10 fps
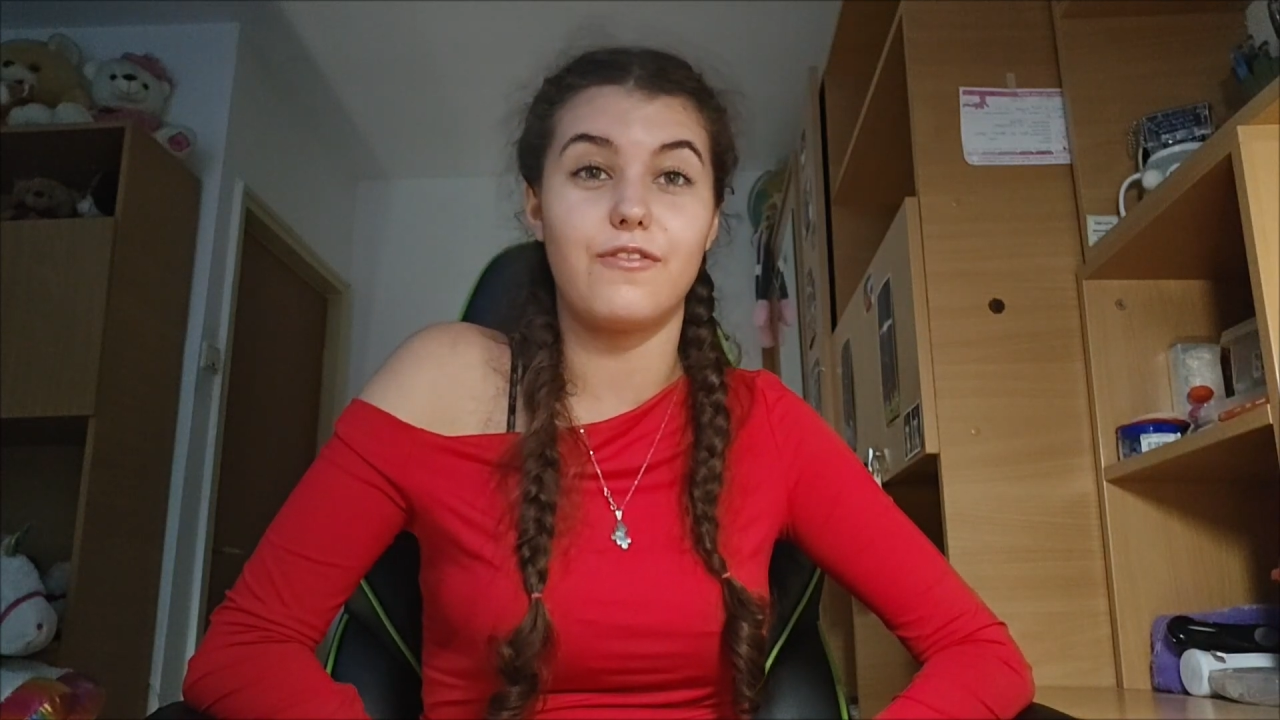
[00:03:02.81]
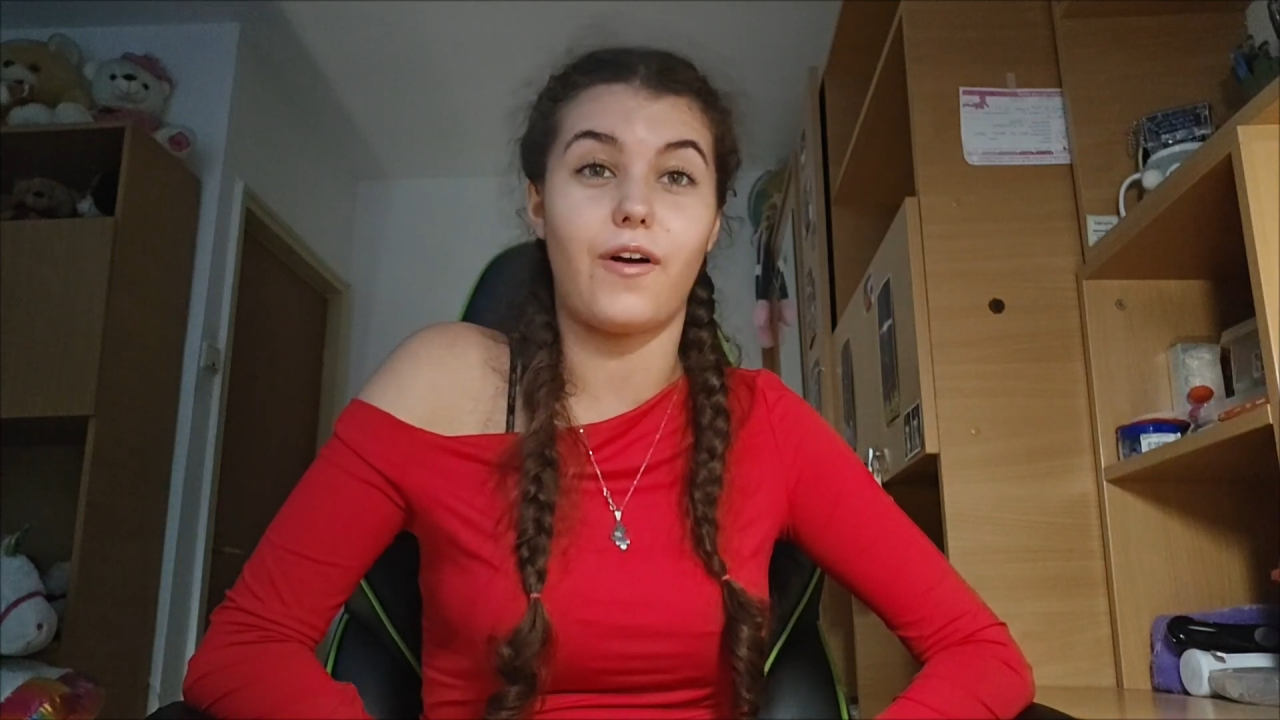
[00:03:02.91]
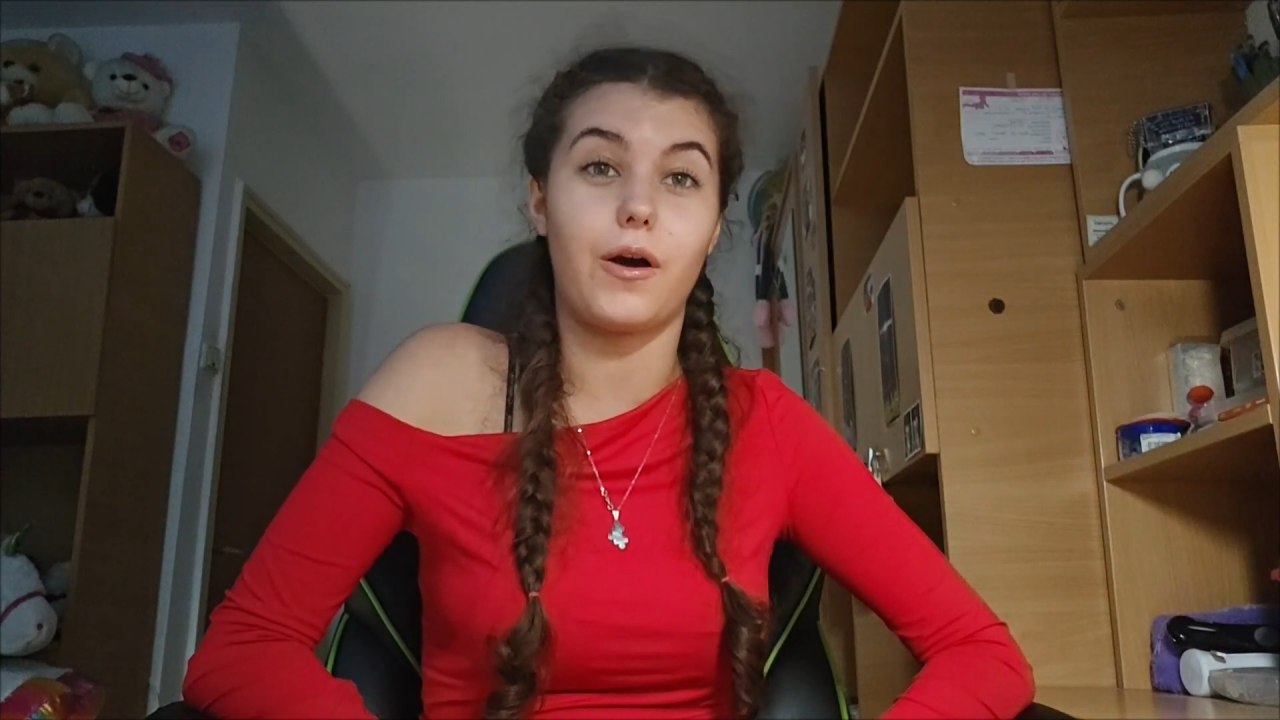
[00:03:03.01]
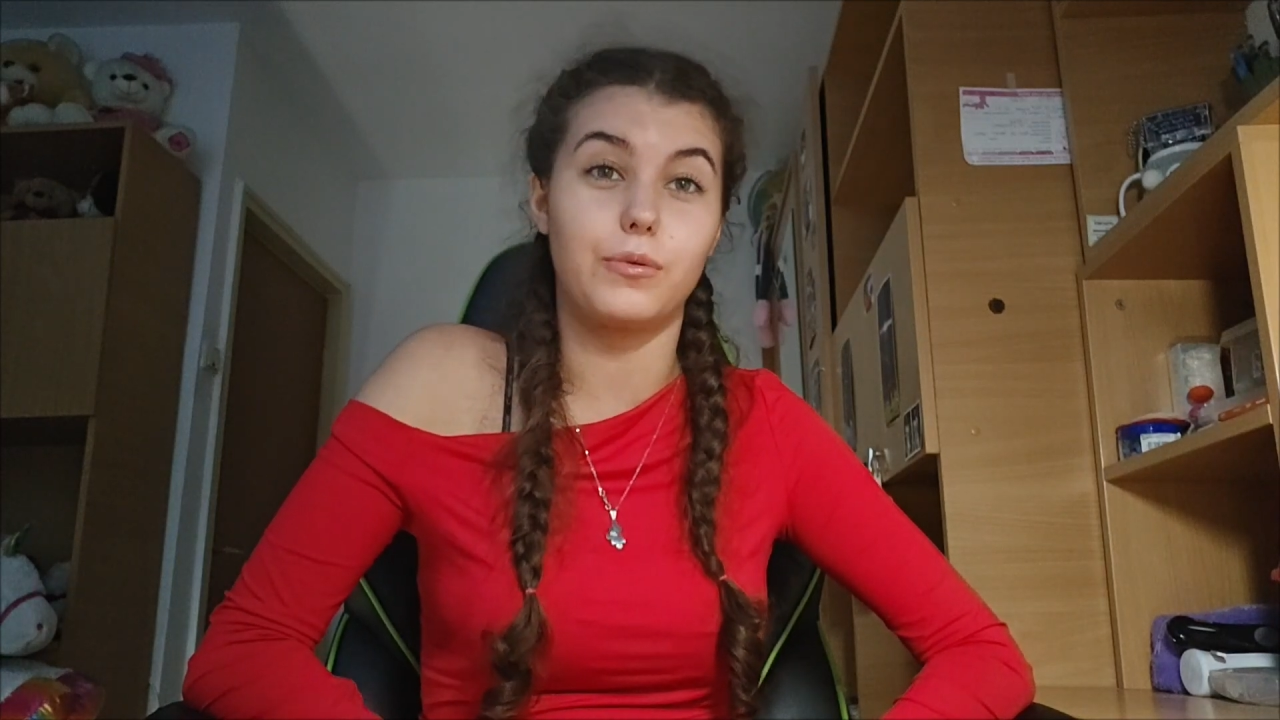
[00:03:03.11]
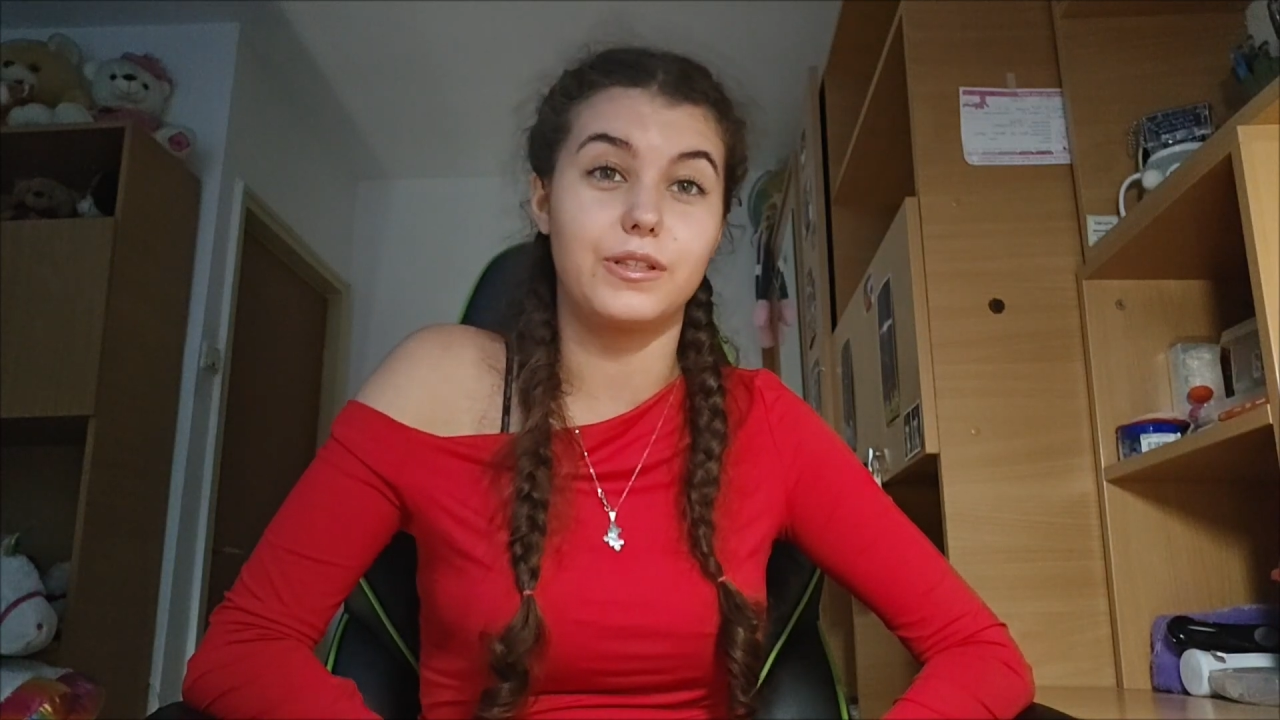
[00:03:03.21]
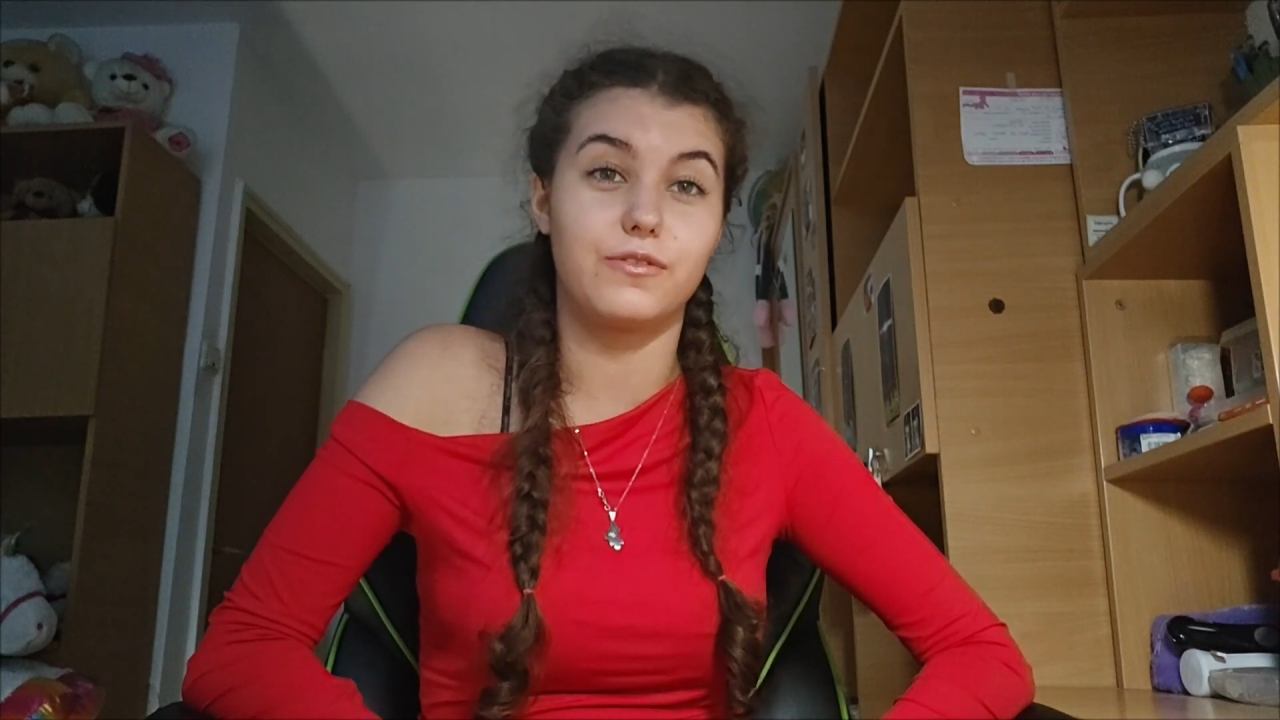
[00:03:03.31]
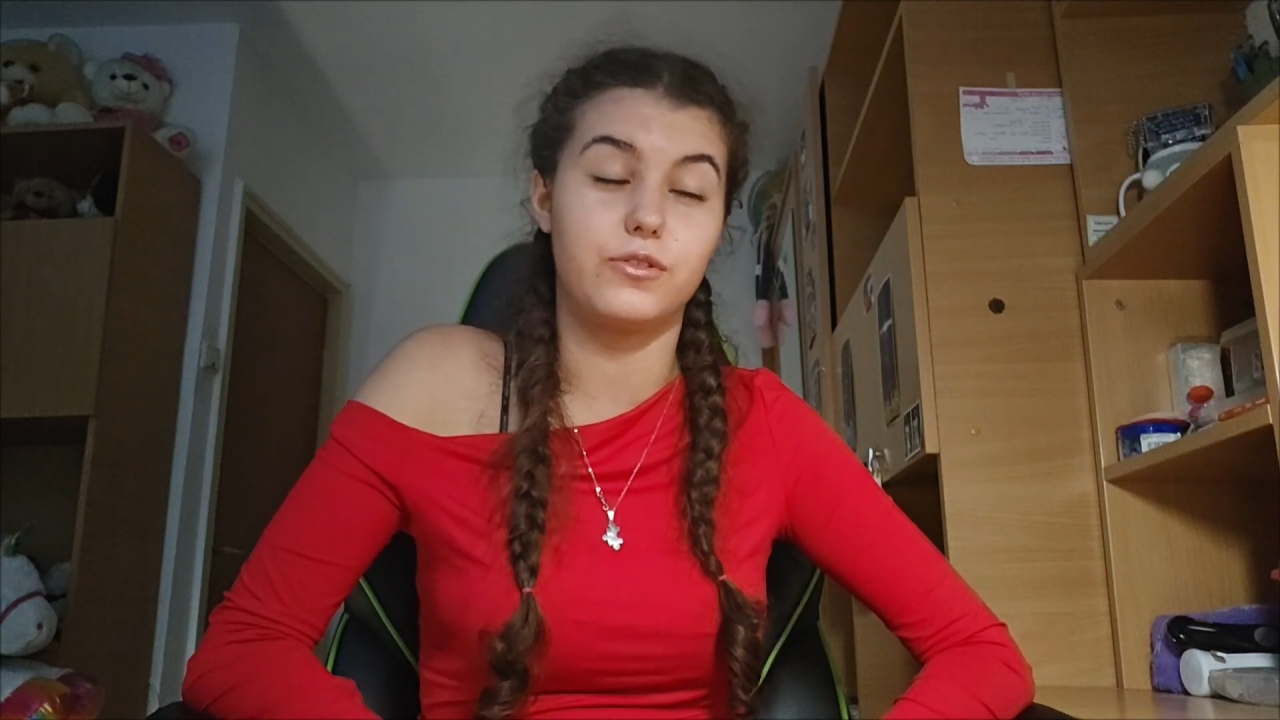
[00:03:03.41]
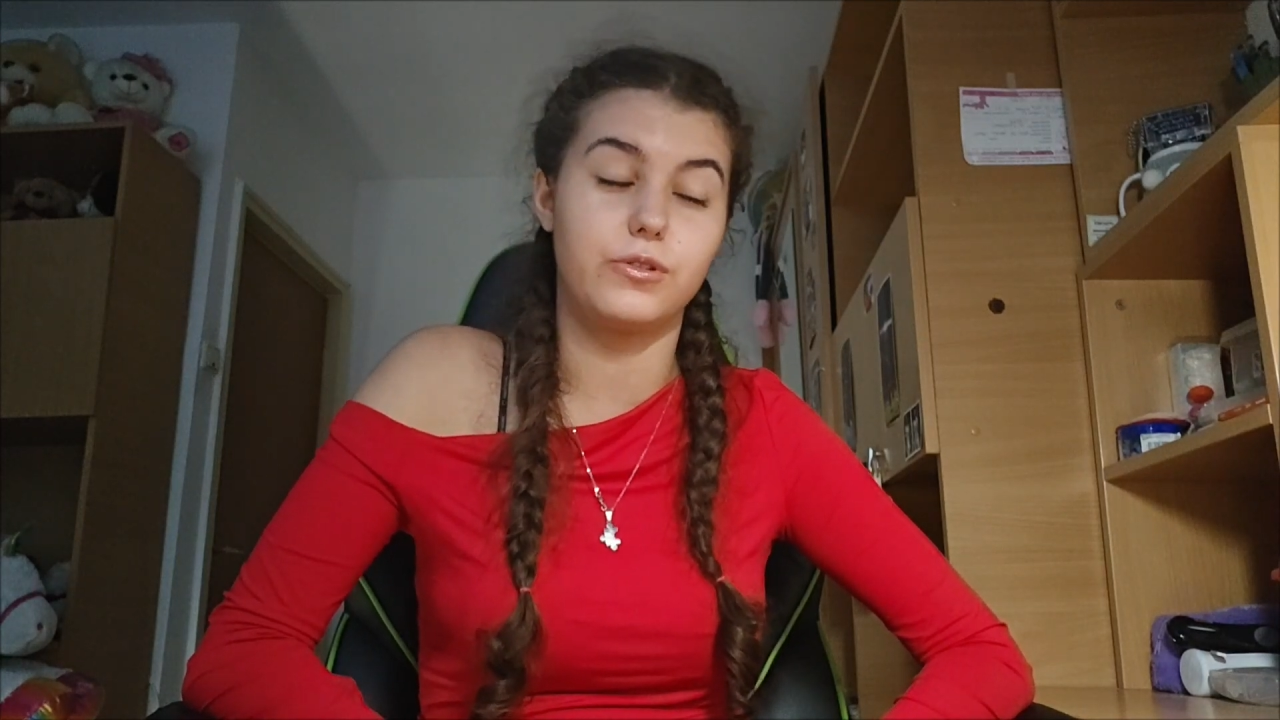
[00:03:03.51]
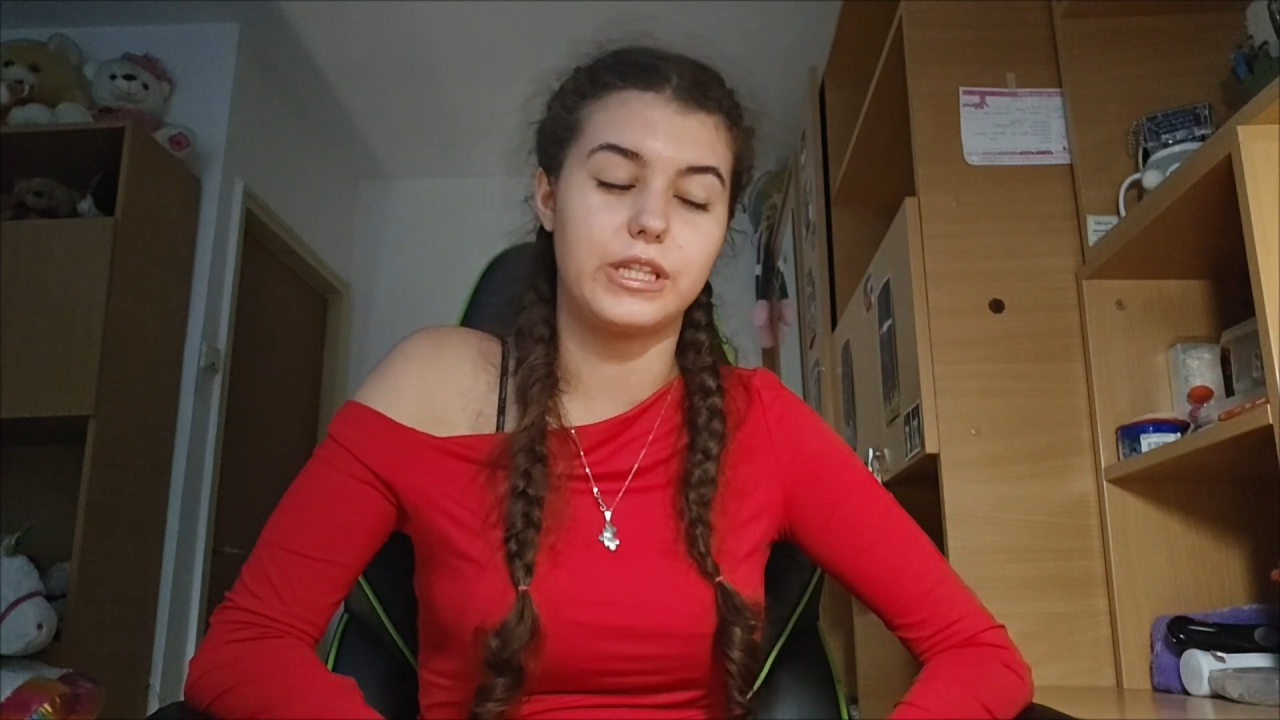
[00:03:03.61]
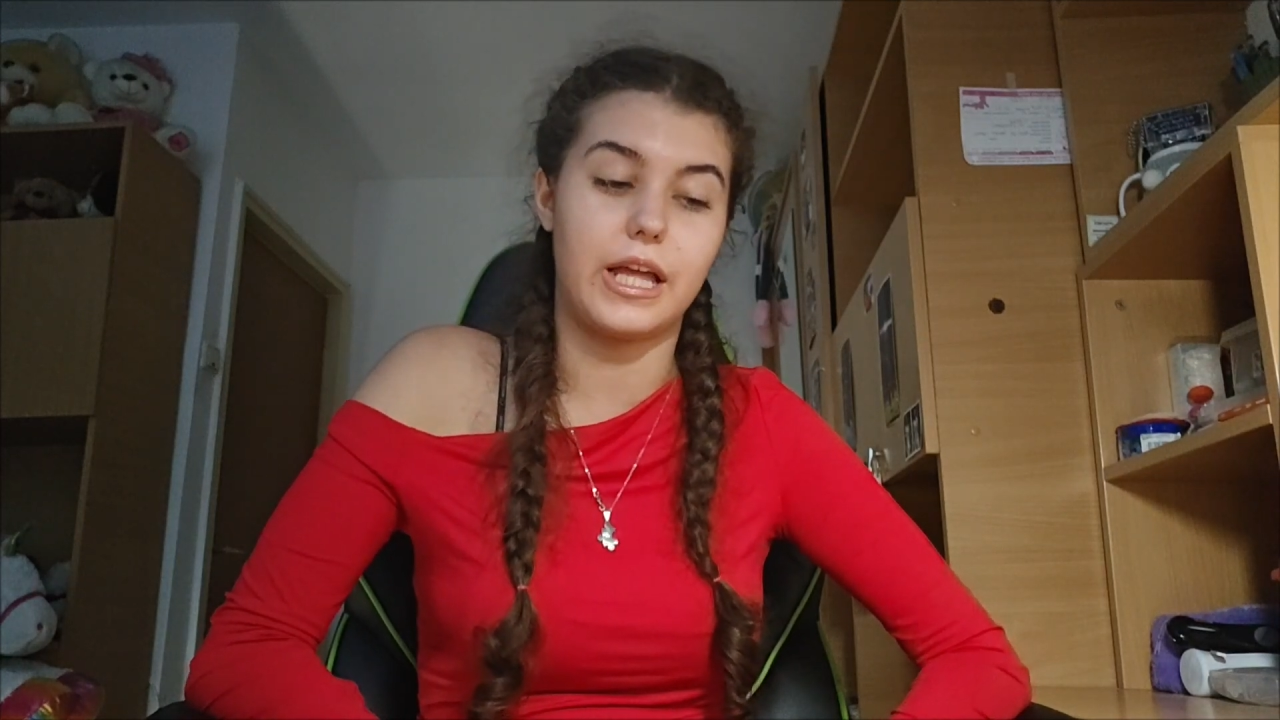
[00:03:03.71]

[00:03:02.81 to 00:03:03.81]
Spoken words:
if I would have took